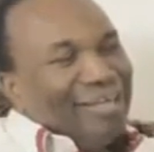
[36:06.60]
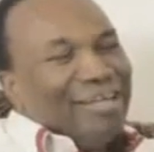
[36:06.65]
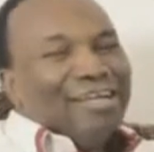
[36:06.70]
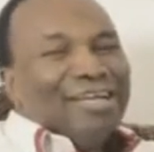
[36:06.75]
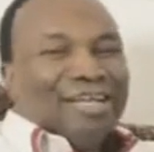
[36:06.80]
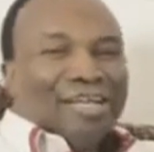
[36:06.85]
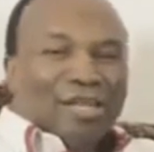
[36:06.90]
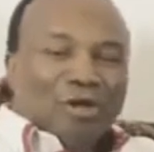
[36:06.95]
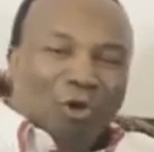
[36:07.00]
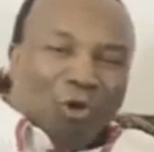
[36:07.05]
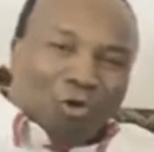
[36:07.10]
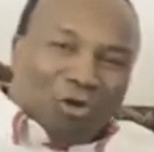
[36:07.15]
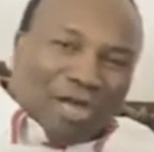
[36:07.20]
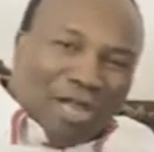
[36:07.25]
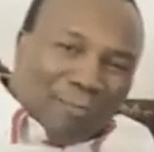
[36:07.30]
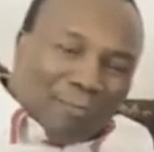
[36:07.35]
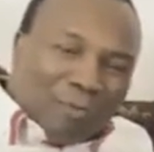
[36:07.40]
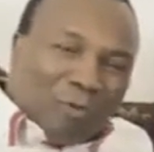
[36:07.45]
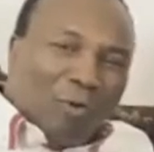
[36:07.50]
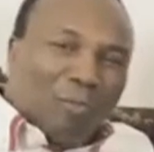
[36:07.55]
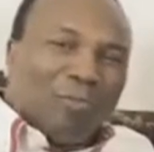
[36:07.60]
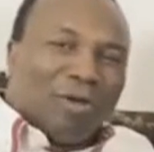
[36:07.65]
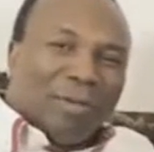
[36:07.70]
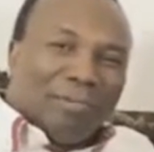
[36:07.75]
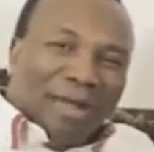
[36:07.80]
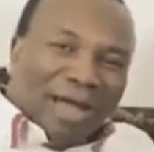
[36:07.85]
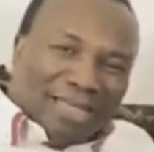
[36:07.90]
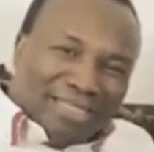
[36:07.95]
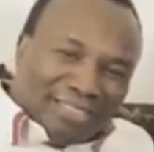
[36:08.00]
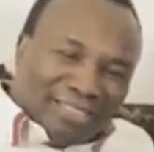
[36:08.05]
The only
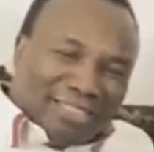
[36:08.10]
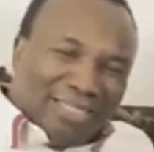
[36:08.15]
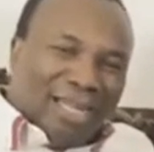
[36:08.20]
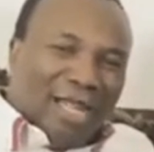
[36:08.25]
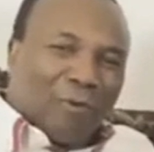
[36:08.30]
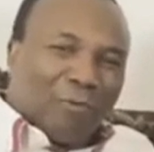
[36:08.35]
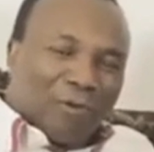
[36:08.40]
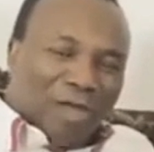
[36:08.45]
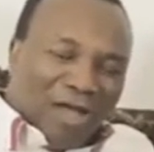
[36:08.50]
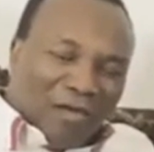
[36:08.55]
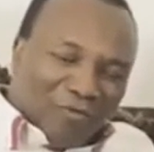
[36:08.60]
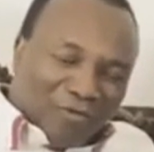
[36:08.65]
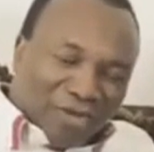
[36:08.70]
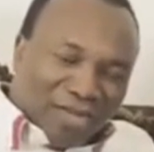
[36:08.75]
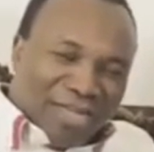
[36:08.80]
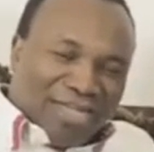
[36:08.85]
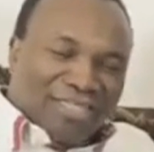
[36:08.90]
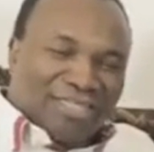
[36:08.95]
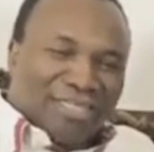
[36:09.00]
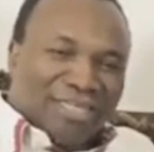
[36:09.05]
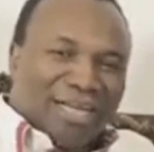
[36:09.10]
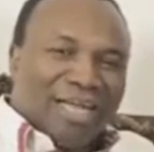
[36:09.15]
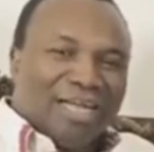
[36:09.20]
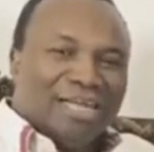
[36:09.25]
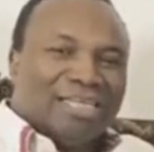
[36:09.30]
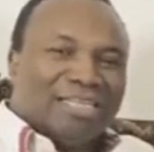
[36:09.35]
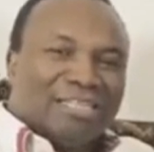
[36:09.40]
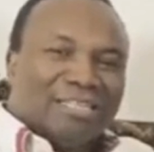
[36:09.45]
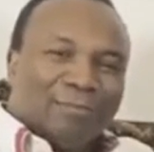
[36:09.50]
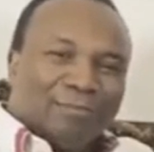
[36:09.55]
problem I see that we have in Nigeria
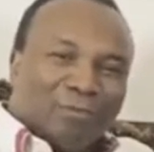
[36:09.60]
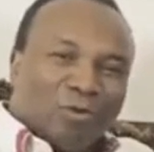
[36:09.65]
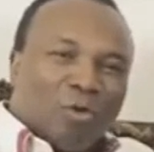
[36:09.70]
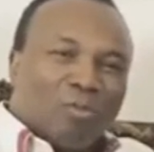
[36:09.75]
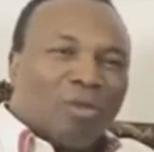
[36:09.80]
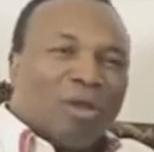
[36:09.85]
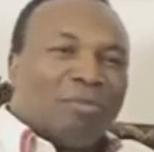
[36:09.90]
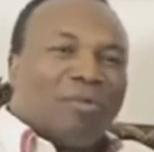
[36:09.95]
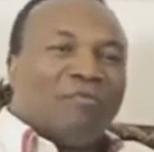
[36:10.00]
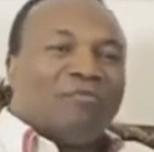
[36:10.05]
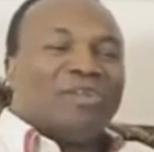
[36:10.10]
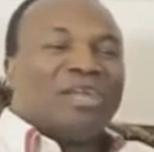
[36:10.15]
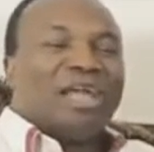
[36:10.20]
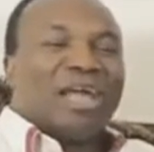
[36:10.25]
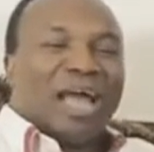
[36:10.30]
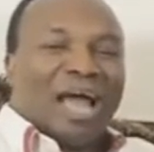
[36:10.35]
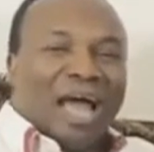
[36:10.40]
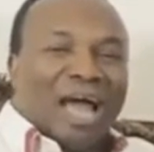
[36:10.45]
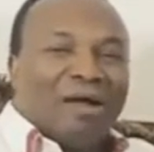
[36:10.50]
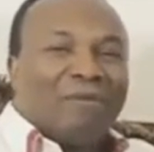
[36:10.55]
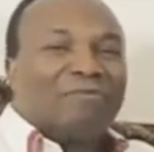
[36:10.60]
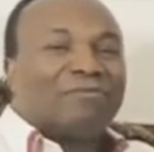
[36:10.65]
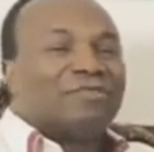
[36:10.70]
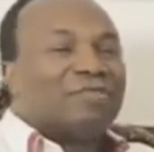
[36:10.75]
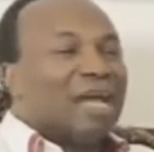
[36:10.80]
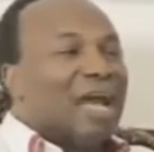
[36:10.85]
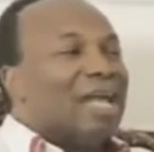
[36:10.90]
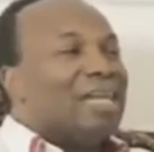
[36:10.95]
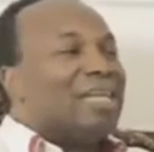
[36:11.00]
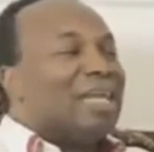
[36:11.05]
is the problem of the
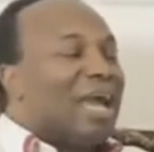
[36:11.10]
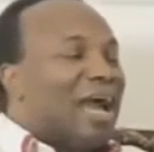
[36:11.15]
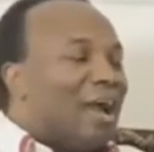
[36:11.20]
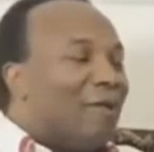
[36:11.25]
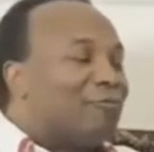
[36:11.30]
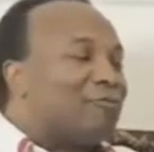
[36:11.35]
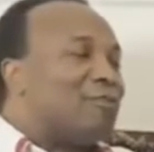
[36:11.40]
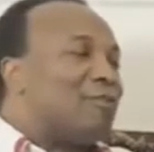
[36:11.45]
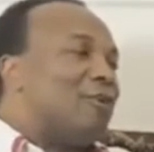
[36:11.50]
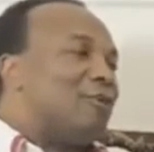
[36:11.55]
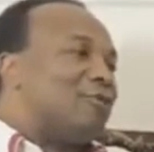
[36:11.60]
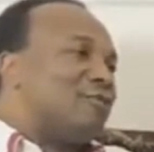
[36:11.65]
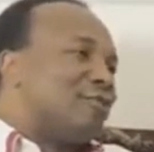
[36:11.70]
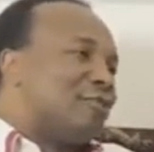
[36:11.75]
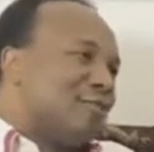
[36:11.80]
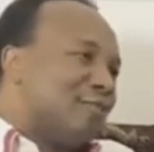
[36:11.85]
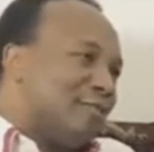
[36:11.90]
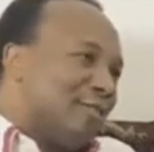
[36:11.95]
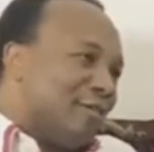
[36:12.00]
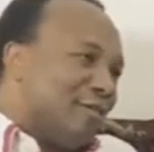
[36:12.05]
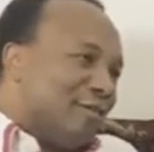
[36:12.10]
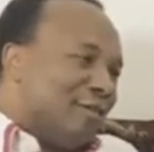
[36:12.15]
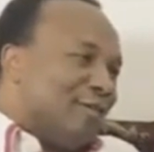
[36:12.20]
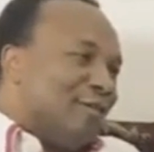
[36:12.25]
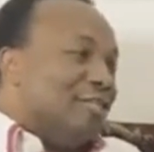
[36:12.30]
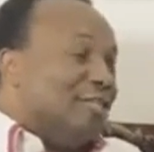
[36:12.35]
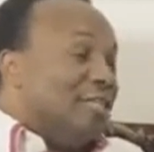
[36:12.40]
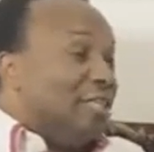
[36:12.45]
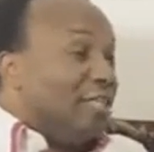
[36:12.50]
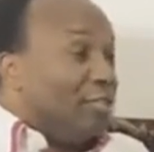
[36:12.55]
haves and the have-nots,
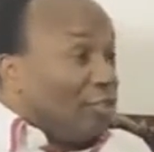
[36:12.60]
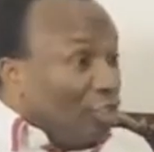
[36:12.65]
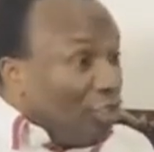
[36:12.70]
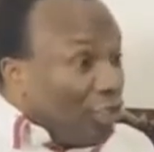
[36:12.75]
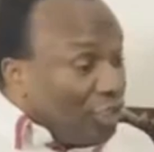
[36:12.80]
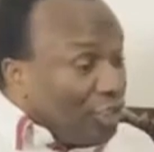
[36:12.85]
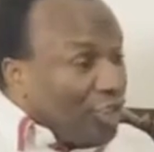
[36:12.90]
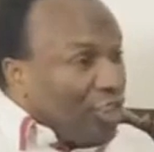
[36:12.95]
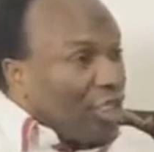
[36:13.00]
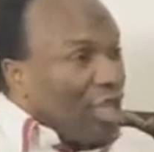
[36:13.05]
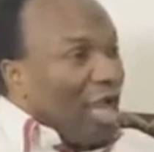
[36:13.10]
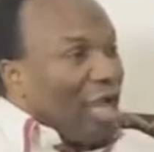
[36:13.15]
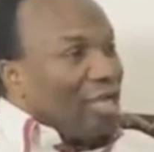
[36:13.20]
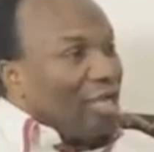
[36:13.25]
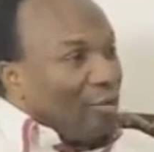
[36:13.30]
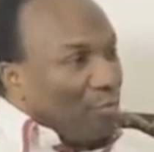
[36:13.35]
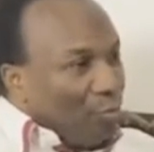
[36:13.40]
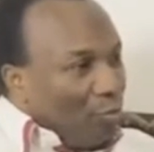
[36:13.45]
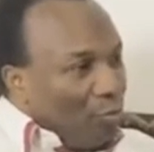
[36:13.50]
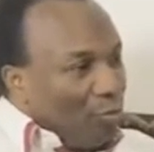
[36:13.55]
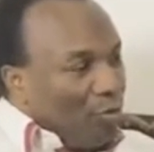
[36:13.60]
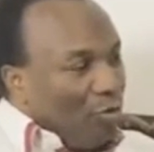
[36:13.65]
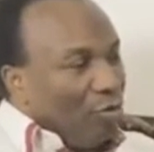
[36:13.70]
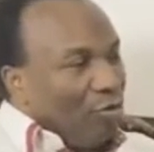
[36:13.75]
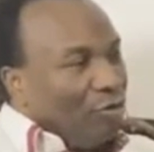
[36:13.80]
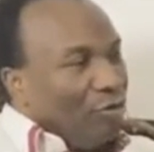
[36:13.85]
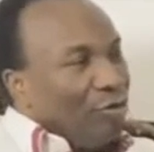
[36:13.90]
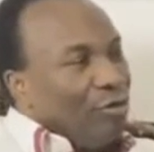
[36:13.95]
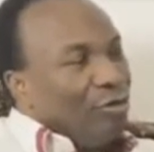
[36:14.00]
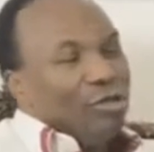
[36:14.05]
the rich and the
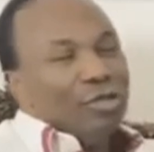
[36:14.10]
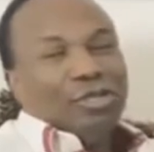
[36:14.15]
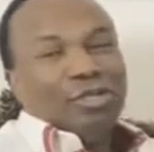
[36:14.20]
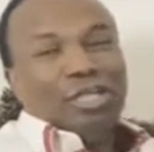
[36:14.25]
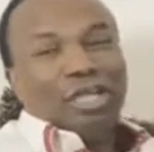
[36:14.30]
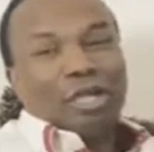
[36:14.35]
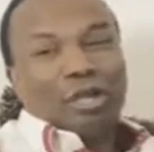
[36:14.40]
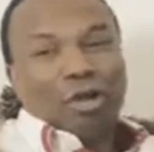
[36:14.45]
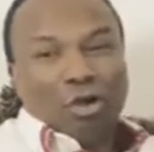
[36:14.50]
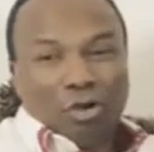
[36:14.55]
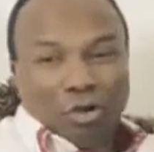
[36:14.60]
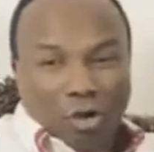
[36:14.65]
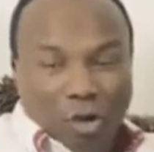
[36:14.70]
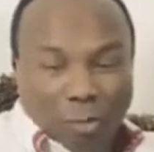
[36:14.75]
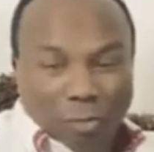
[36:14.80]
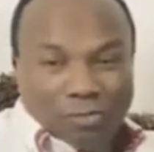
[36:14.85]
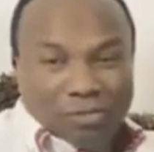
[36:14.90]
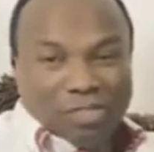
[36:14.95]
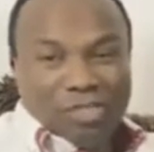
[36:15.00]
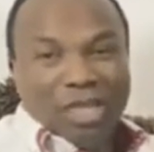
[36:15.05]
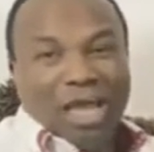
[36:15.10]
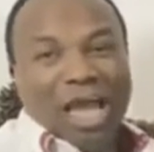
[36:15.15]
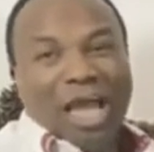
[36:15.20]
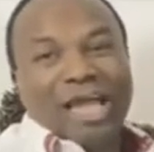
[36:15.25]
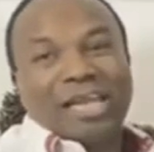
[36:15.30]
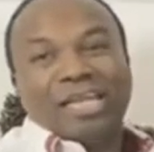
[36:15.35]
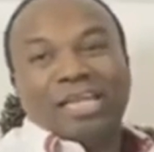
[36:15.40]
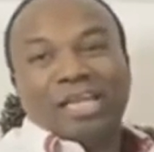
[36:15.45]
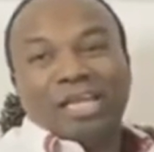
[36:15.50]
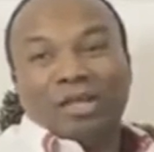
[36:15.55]
poor, the corrupt
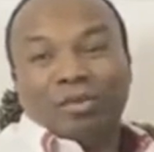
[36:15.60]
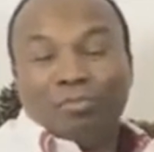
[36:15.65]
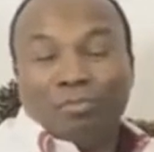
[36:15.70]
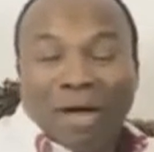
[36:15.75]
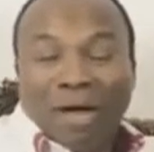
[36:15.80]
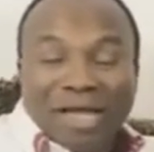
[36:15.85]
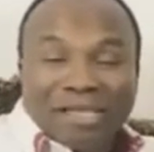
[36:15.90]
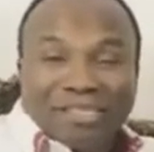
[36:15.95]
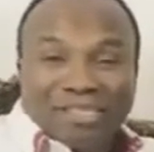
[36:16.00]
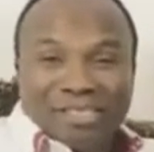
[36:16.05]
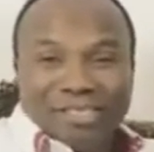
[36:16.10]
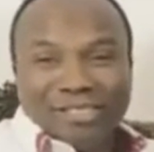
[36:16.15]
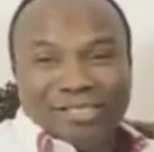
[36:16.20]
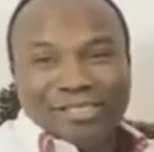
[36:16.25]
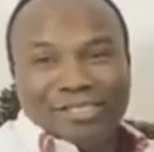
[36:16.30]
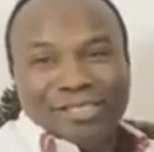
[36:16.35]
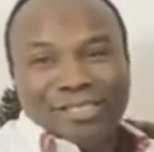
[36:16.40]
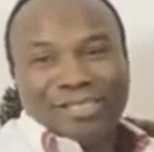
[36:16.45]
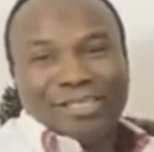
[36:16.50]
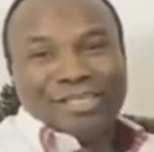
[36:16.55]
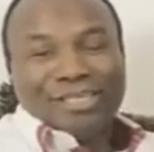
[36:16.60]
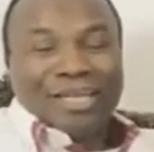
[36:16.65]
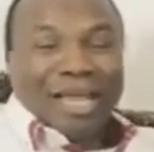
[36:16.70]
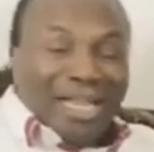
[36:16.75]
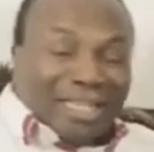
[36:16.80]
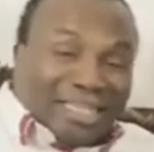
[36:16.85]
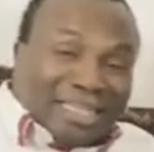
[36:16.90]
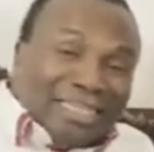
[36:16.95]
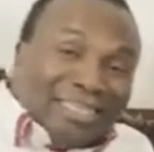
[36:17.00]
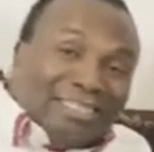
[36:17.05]
and the masses.
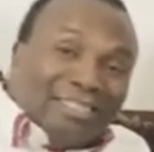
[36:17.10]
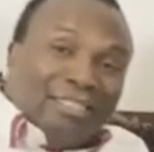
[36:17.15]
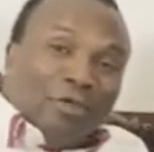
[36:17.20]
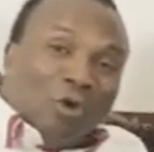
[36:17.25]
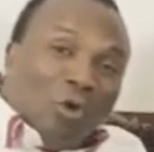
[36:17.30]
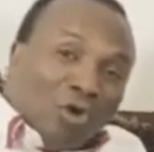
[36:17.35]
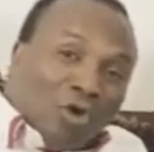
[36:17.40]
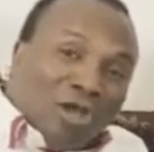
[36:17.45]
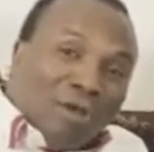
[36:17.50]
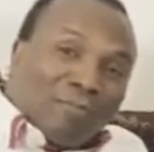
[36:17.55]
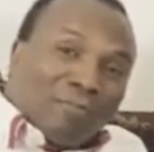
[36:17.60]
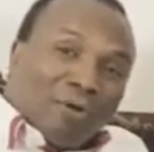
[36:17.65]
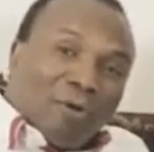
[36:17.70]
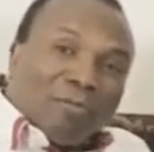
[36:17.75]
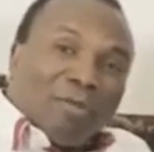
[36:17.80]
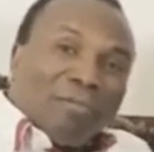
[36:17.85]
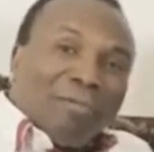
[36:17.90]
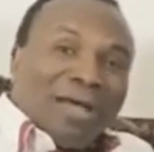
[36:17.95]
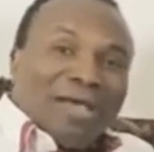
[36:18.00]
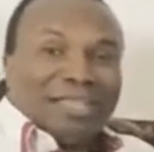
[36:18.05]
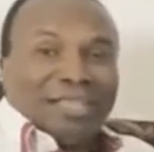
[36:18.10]
That is the only problem I